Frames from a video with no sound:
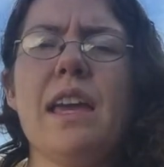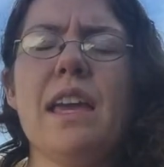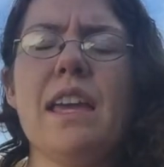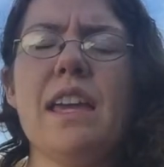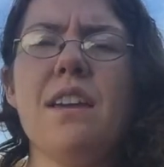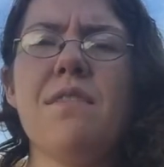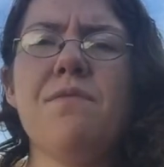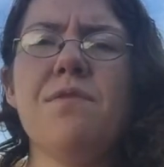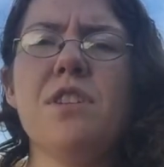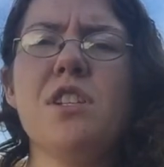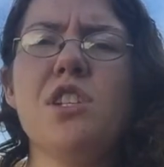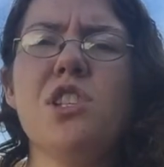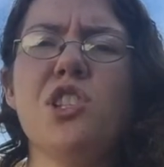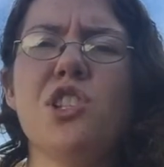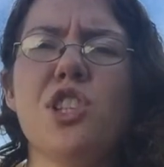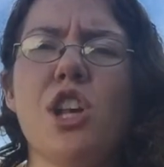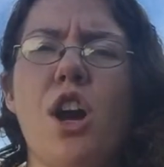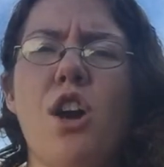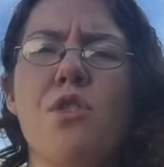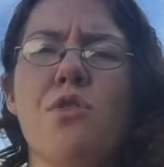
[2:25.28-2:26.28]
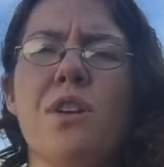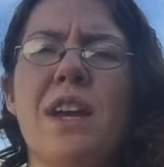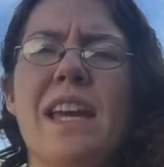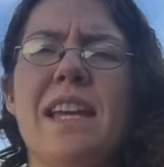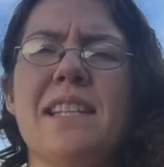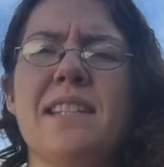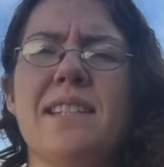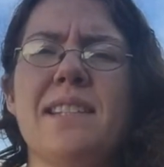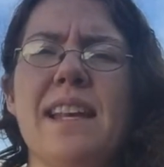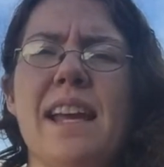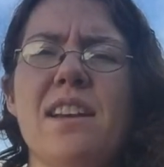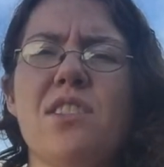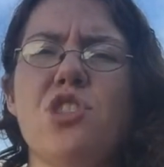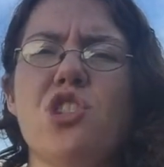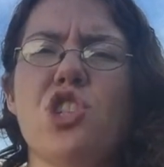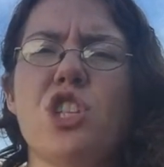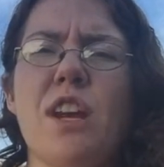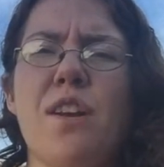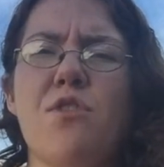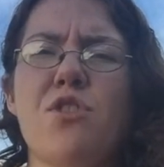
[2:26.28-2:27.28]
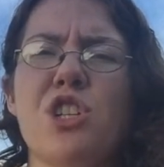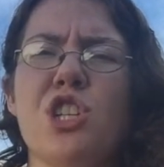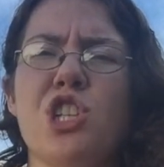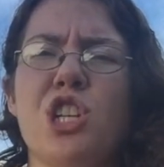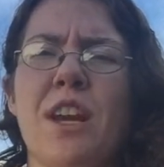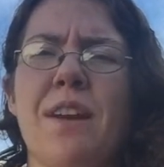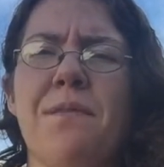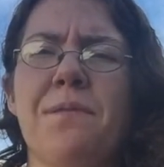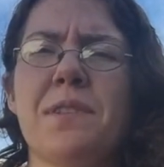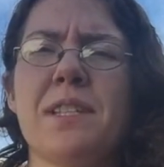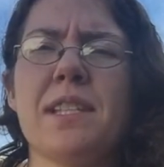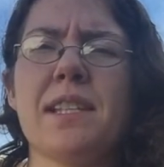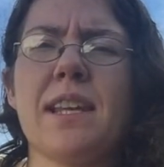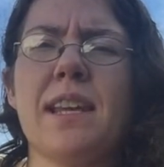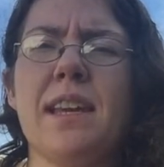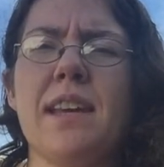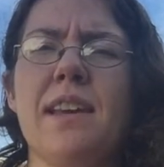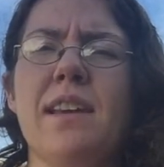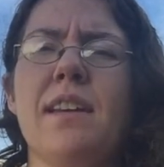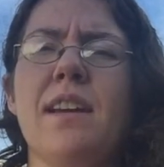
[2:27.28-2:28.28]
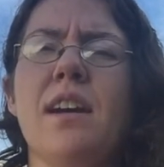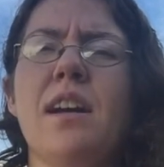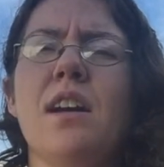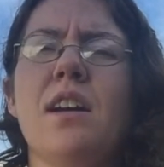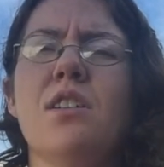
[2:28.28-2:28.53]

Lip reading: Even so, he sent Shereshevsky